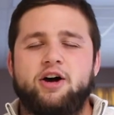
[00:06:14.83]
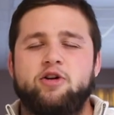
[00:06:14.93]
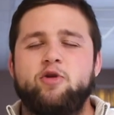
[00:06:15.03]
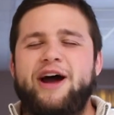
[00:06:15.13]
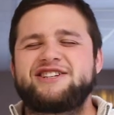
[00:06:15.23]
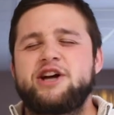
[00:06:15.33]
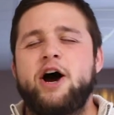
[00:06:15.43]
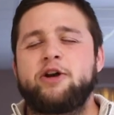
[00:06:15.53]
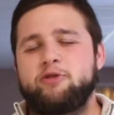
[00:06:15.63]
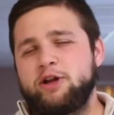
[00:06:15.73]

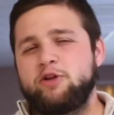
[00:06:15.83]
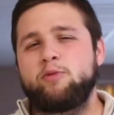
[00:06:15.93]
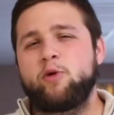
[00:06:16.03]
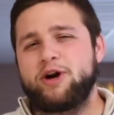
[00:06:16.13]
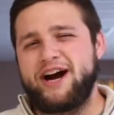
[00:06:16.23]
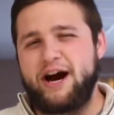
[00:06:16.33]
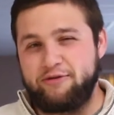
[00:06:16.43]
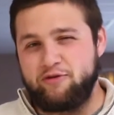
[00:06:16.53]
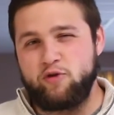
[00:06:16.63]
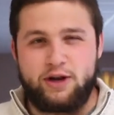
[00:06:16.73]
Christ-honoring, a little more
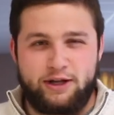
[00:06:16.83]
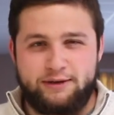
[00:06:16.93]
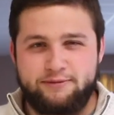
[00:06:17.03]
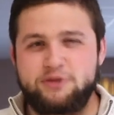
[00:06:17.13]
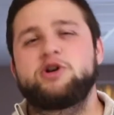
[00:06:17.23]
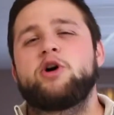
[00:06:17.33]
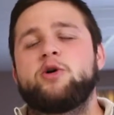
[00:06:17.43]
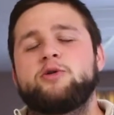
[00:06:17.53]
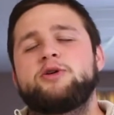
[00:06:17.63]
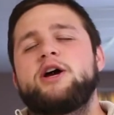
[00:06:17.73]
God-friendly.
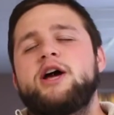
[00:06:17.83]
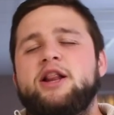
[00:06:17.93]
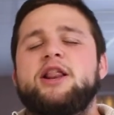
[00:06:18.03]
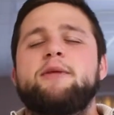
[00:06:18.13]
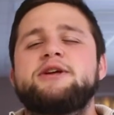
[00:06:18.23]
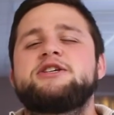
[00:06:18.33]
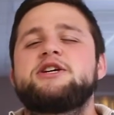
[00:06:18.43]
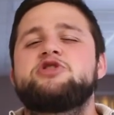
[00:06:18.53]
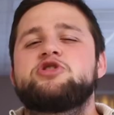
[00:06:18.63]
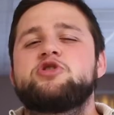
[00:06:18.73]
So let me
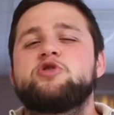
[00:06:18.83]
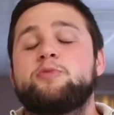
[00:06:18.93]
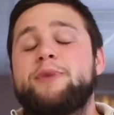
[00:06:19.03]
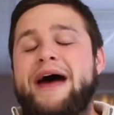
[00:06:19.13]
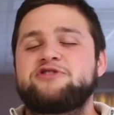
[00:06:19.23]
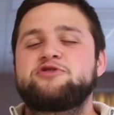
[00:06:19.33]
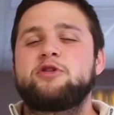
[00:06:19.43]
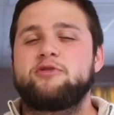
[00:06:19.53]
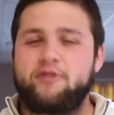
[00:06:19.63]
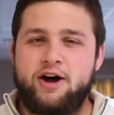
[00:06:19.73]
teach you Pastor
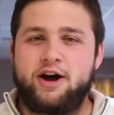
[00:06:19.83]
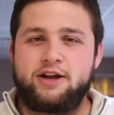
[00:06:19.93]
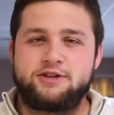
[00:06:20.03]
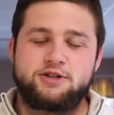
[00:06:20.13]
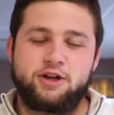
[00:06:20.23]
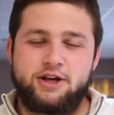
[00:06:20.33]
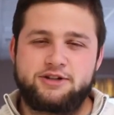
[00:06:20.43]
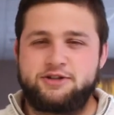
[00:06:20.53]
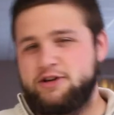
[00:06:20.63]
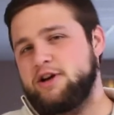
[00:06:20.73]
Levine's
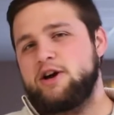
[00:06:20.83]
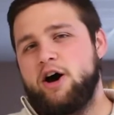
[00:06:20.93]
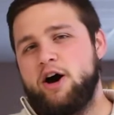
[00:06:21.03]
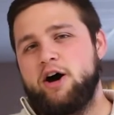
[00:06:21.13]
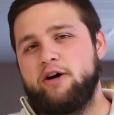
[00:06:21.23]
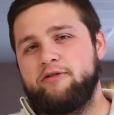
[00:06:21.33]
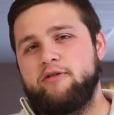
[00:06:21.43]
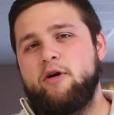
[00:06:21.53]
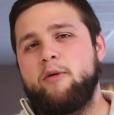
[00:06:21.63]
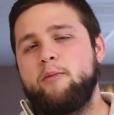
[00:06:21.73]
list of
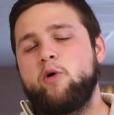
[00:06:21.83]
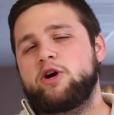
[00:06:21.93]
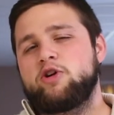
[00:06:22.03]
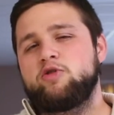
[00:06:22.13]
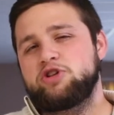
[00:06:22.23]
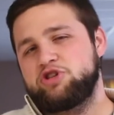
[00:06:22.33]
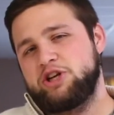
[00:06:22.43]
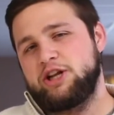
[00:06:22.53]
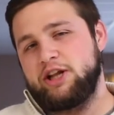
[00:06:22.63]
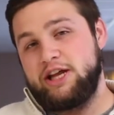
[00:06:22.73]
more
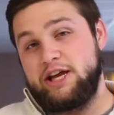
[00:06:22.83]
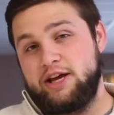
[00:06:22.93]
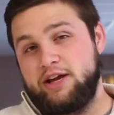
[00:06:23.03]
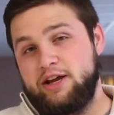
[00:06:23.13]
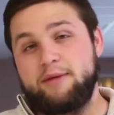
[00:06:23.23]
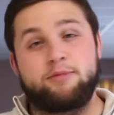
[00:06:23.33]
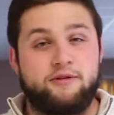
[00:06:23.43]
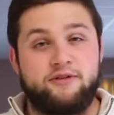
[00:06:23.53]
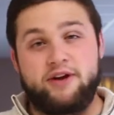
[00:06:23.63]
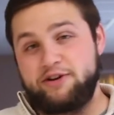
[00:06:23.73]
Christianly
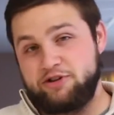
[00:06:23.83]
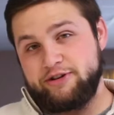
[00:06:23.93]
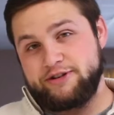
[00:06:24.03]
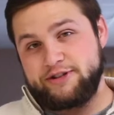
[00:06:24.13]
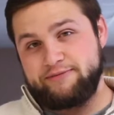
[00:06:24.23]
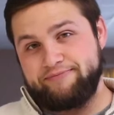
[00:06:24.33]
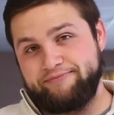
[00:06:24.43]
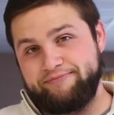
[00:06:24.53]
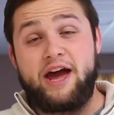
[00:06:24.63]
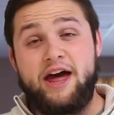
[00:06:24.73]
abbreviations.
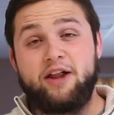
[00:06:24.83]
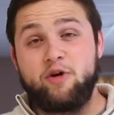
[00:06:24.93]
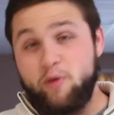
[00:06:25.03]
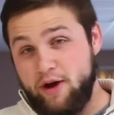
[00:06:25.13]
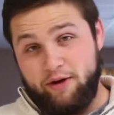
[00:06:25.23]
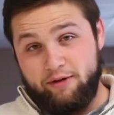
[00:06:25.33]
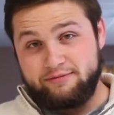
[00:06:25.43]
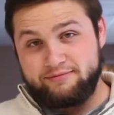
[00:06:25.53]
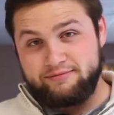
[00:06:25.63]
LOL,